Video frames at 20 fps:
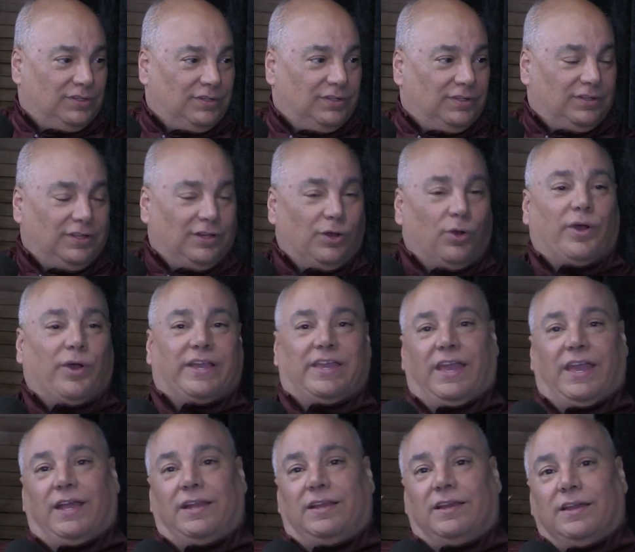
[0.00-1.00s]
I
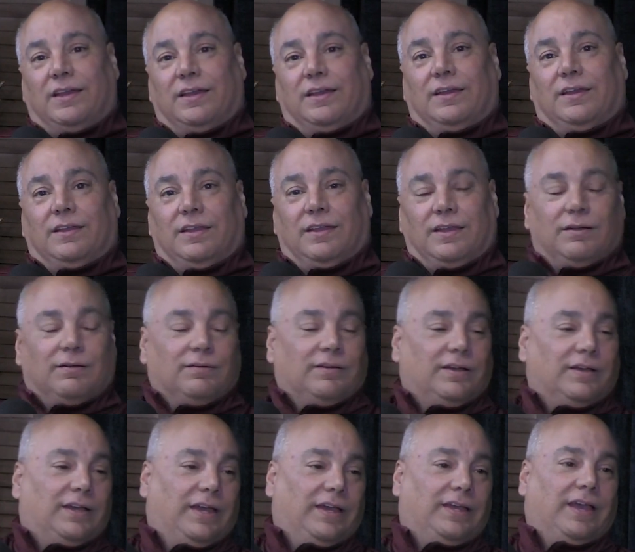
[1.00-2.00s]
can't,
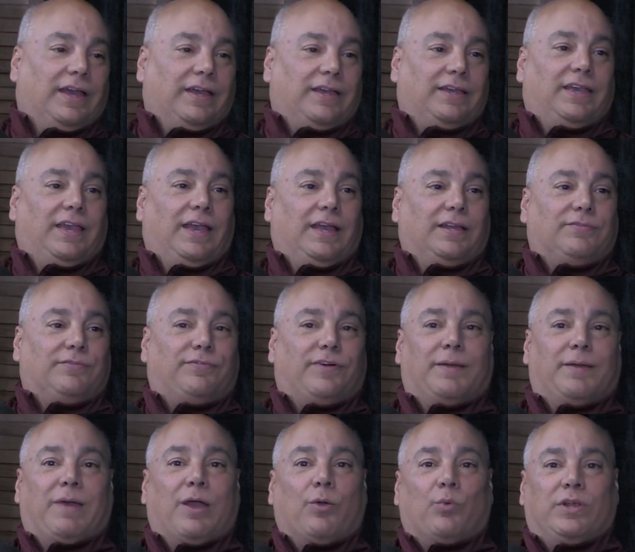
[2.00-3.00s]
I can't find
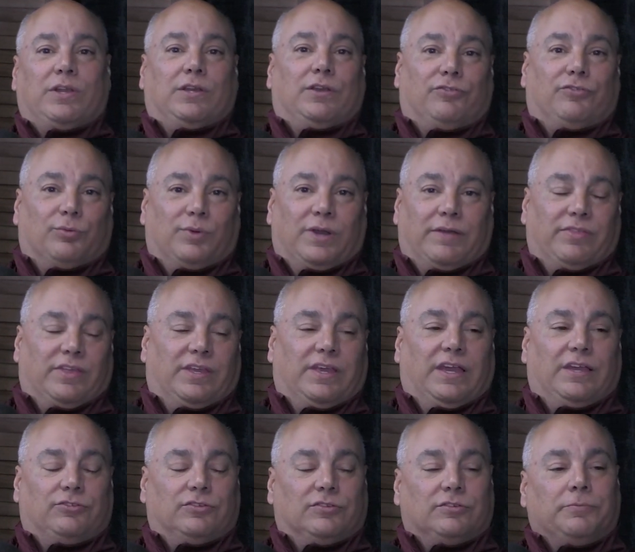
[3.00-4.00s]
my witness or whatever the
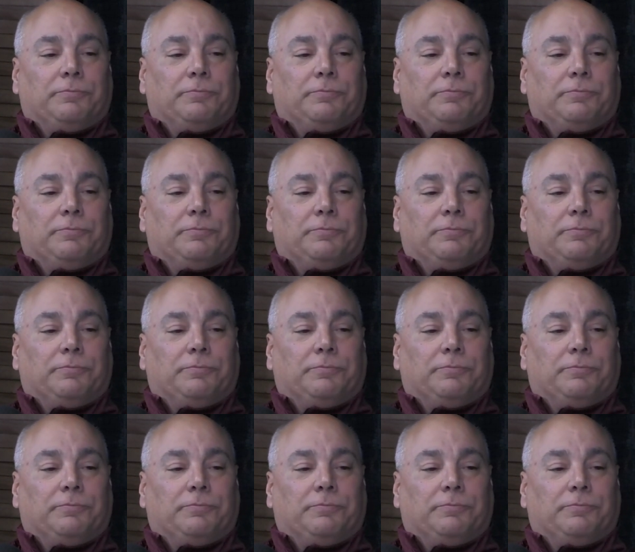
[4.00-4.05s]
case is.